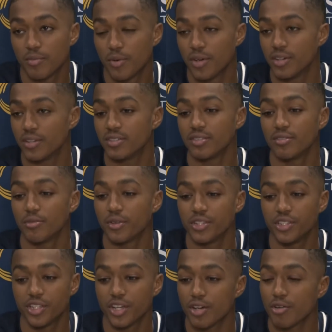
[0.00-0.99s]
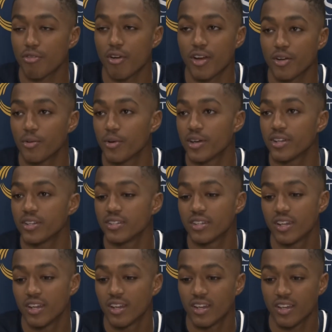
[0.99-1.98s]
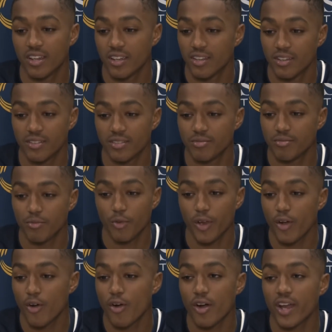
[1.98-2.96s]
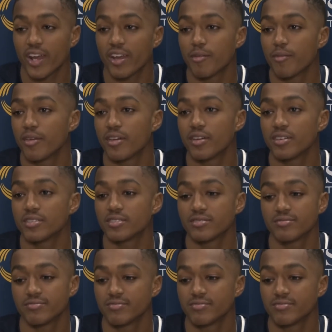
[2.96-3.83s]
but we gelled right away, and we all came here,